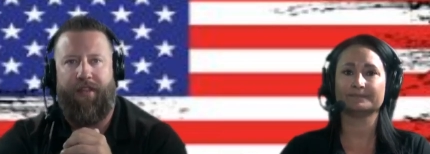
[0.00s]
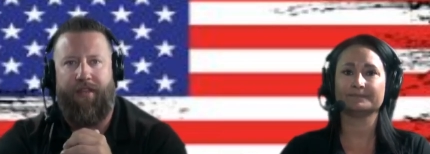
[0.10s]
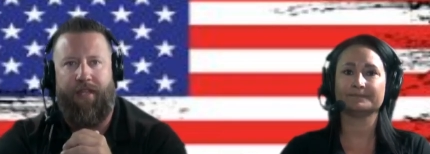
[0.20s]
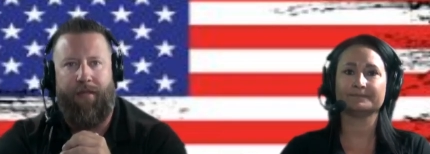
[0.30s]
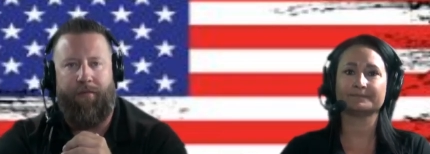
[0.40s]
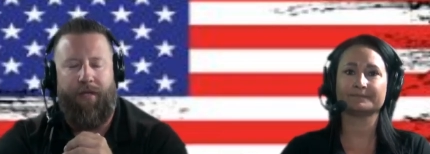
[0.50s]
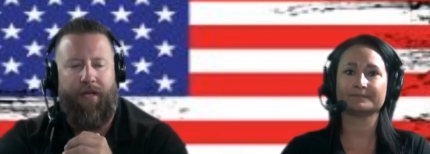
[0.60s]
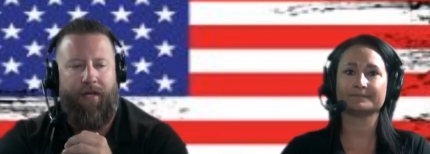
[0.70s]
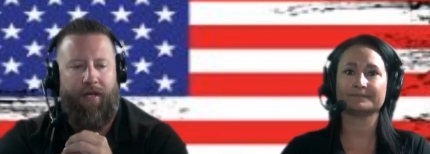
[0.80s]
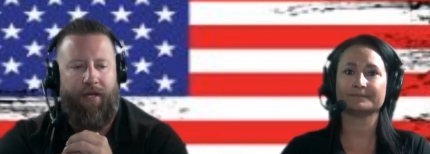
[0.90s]
Speaker 1: themed.
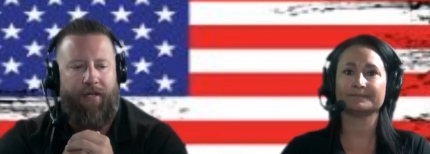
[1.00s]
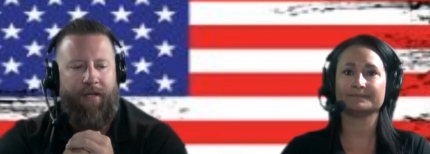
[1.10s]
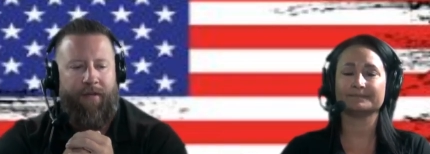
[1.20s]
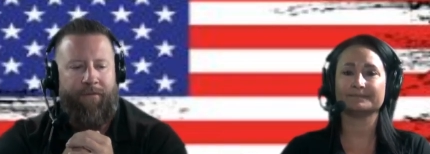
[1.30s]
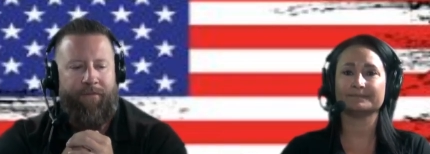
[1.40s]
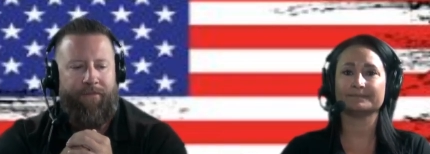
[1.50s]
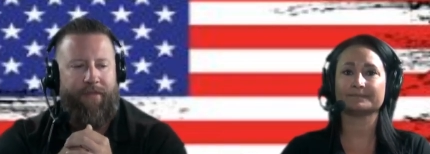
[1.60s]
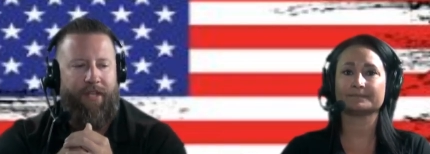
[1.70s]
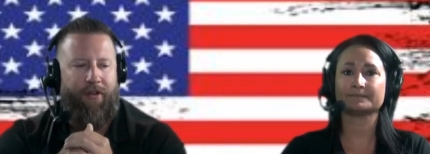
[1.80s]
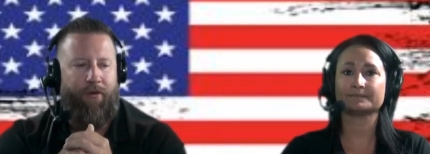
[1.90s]
Uh,
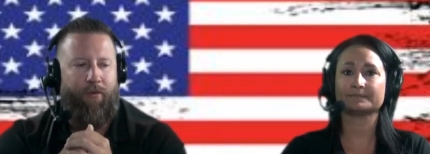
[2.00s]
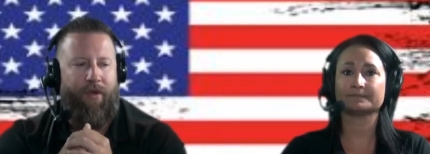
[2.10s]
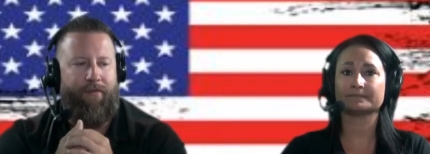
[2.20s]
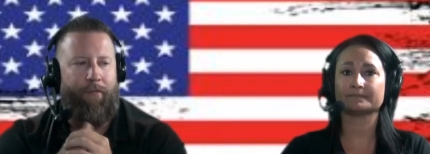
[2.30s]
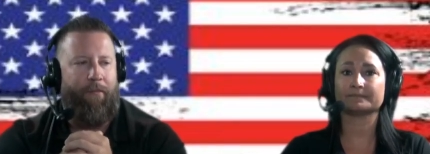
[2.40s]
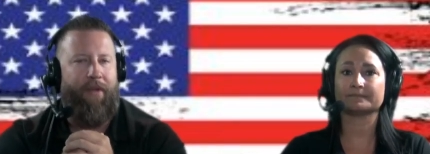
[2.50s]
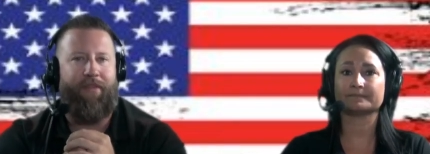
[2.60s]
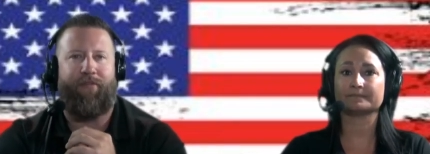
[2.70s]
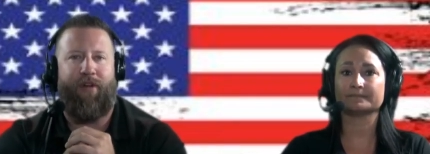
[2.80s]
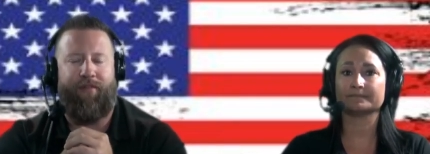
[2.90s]
you know, we have a
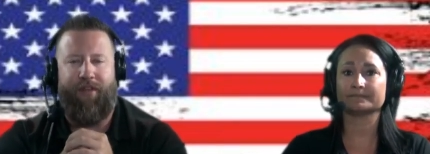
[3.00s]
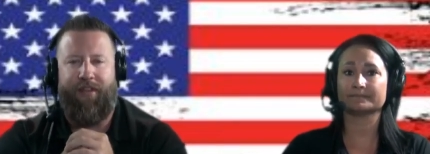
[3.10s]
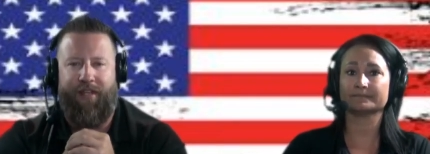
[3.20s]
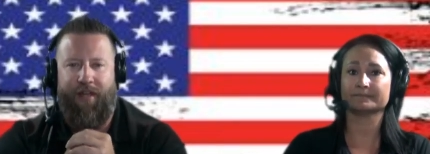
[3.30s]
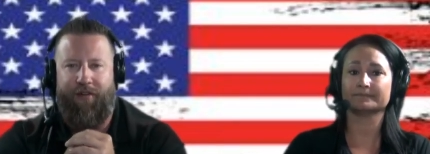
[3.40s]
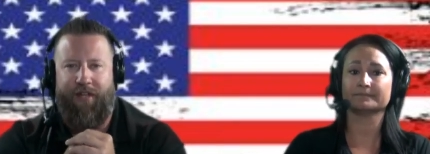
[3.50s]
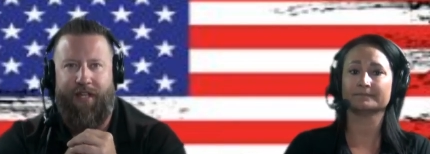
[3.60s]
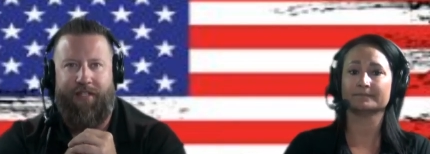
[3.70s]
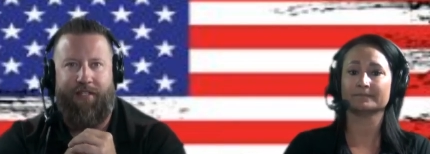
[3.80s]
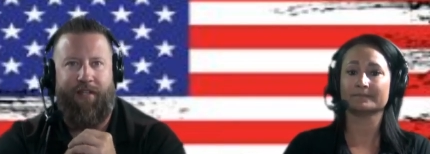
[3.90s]
month for everything
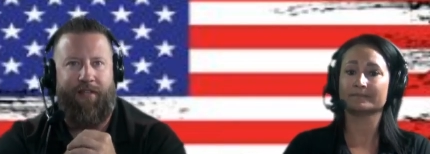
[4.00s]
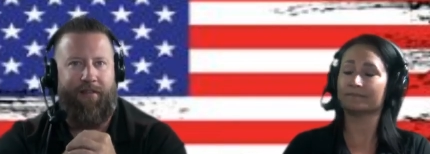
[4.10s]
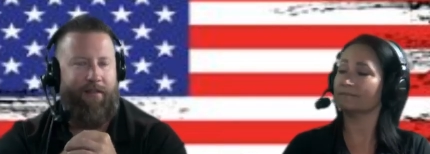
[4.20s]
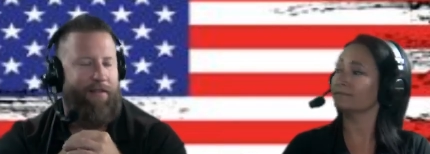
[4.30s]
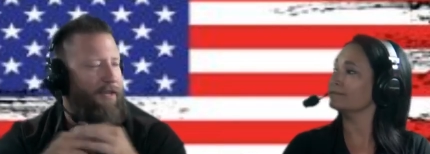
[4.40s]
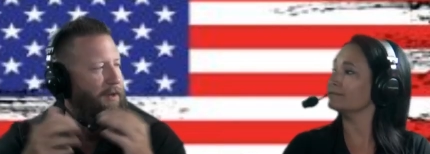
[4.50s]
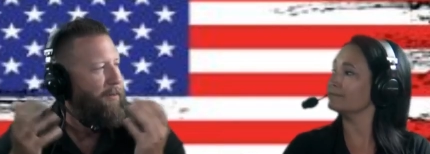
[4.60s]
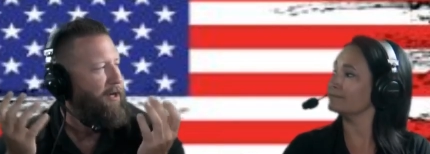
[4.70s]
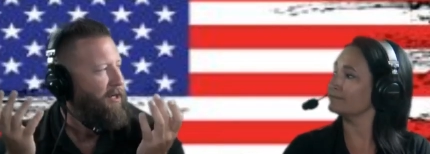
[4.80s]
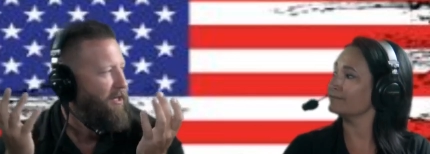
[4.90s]
nowadays, and then like
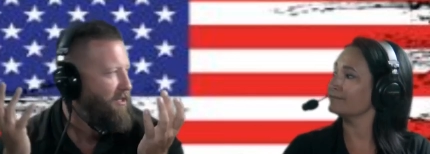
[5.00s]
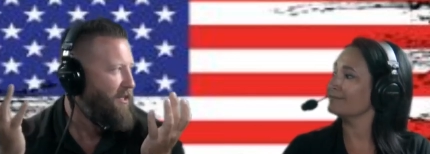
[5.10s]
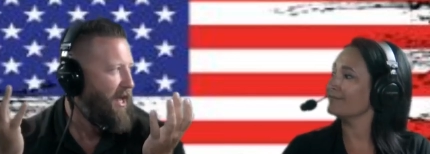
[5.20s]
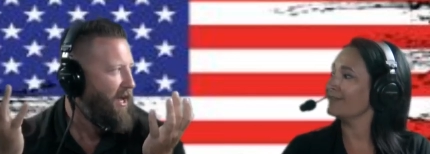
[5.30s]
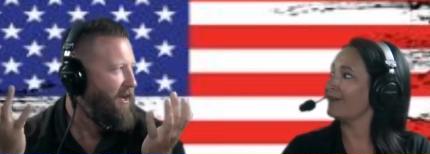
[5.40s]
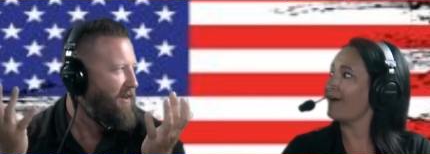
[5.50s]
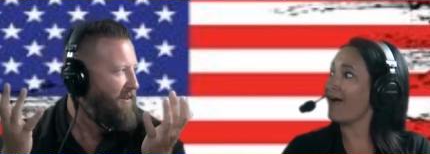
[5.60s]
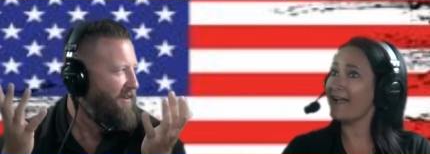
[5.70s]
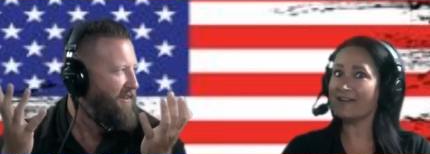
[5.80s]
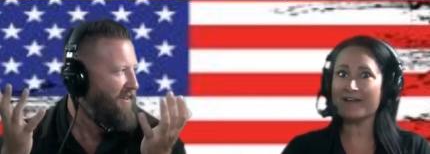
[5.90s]
America gets a day.
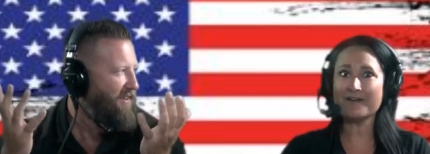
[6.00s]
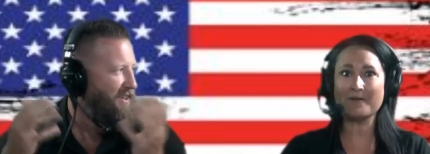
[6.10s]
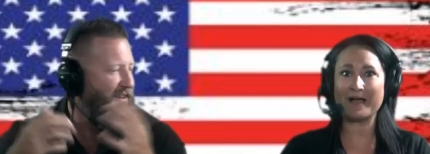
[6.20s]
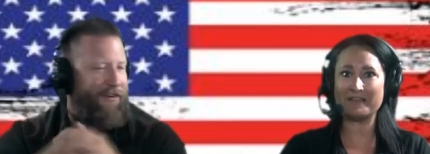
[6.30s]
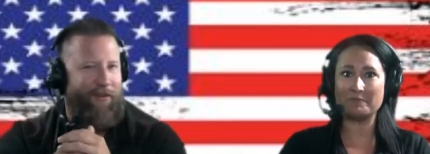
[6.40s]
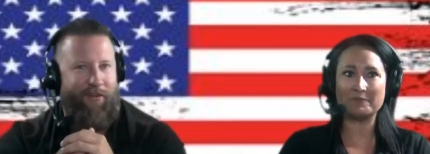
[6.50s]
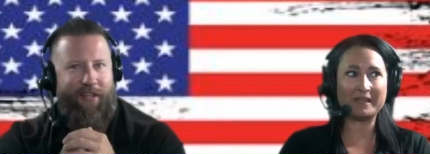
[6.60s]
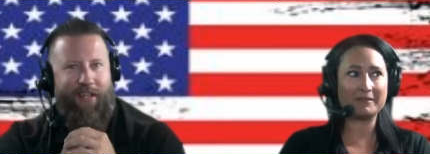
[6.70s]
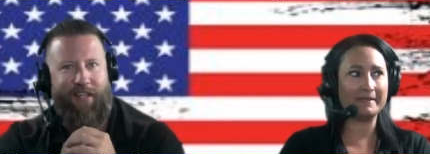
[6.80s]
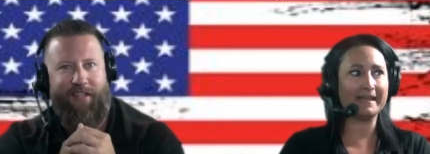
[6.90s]
Speaker 2: I know. You know? I
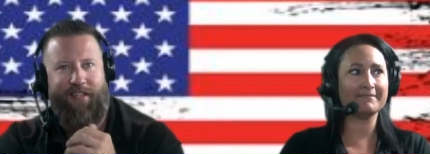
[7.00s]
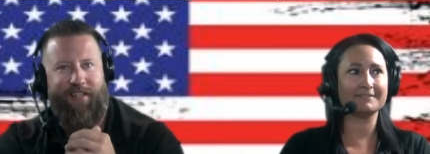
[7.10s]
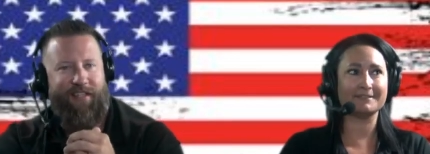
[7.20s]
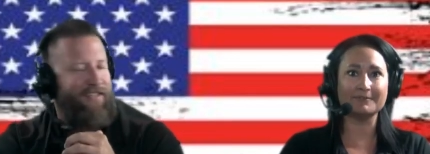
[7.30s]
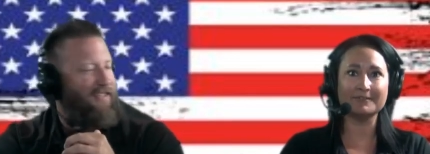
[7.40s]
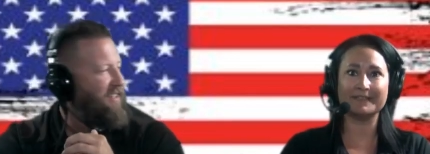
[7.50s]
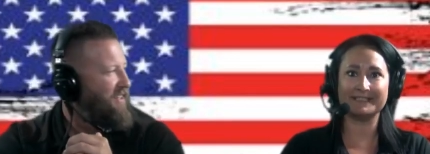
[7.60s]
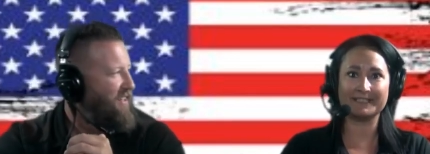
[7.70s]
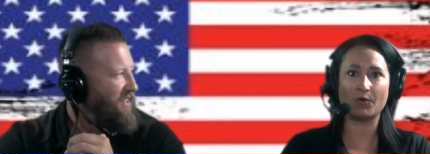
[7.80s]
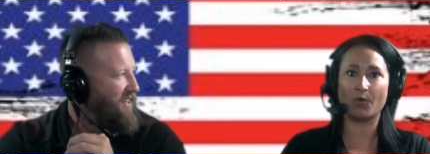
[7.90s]
like we have to really.
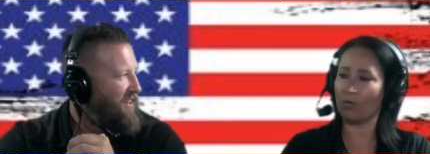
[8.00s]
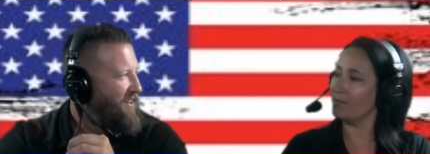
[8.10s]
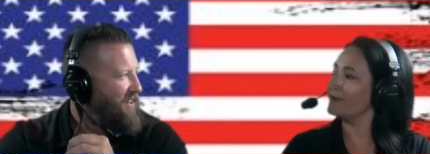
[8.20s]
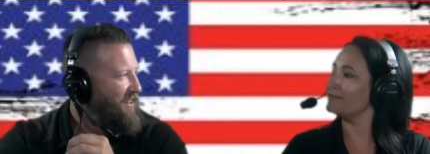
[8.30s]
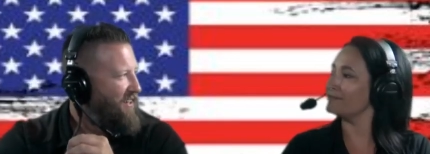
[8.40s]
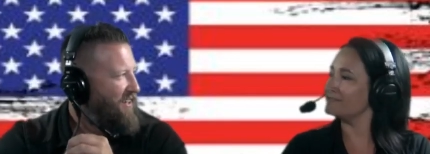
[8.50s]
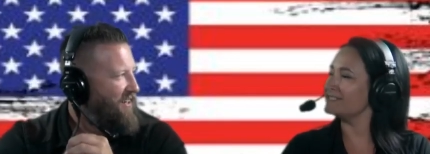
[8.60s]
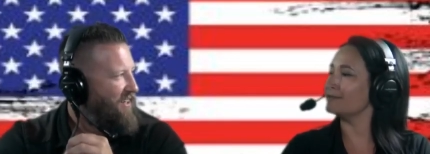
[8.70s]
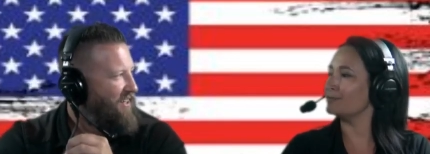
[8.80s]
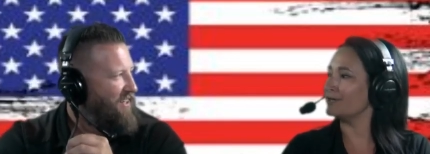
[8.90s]
It's a whole month of
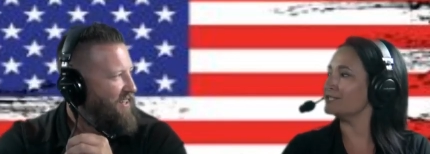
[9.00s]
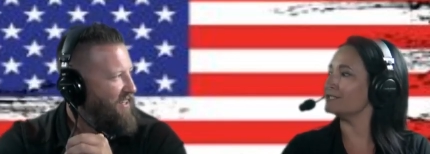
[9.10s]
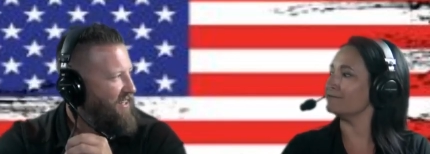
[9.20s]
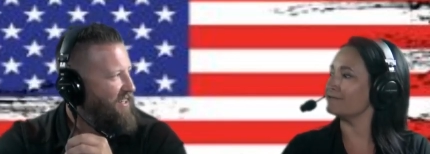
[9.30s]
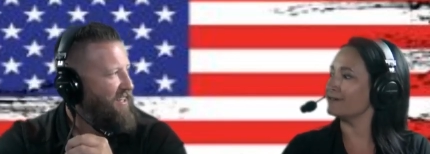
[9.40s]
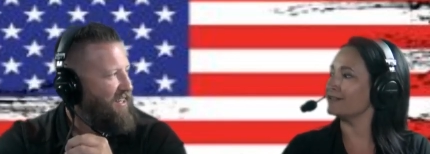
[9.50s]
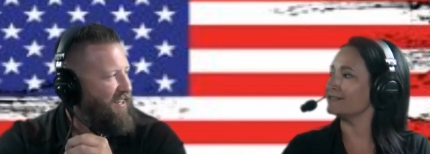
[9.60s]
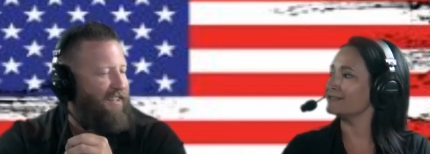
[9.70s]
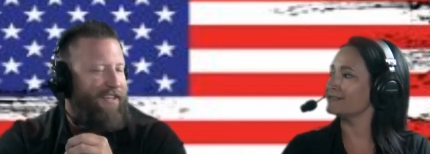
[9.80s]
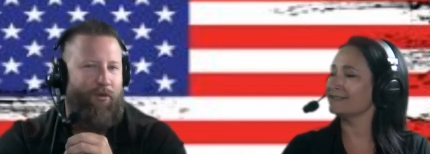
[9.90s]
celebration for yeah,
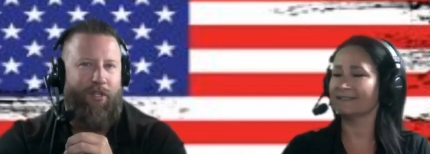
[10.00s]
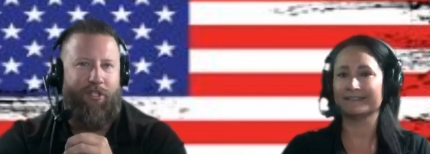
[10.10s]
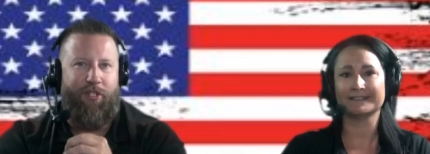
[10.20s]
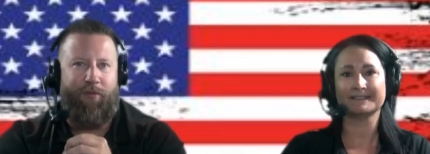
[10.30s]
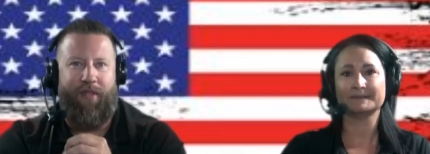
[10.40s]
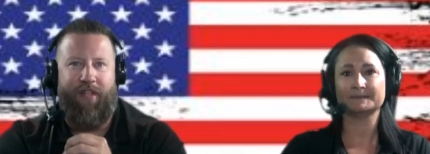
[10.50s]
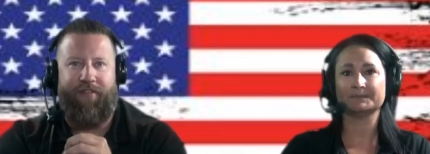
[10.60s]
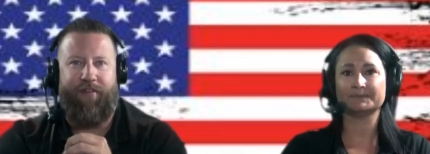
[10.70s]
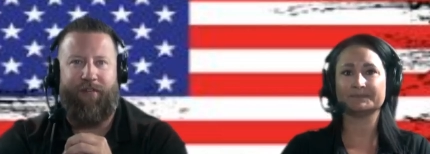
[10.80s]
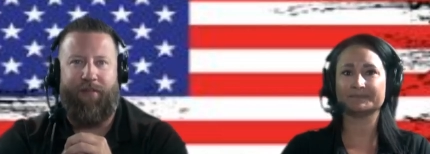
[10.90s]
us.
Speaker 1: it really should be.
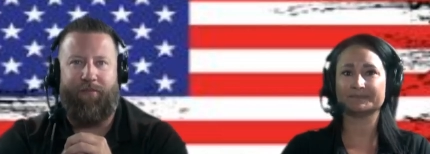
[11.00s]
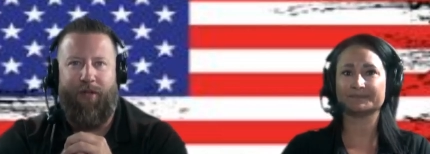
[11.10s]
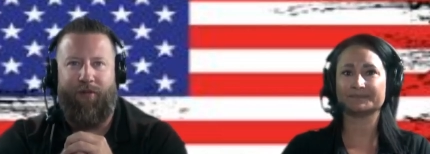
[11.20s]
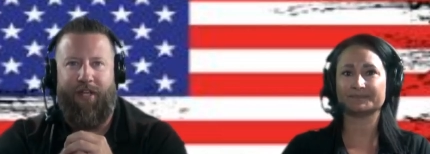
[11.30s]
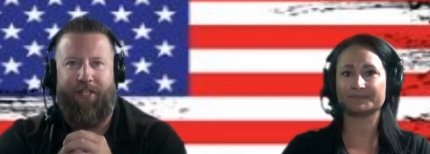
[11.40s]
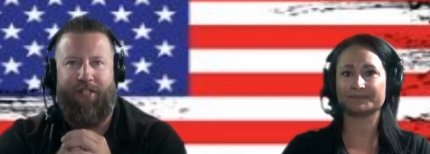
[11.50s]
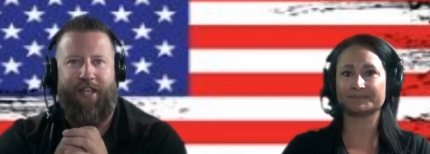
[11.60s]
If every middle-aged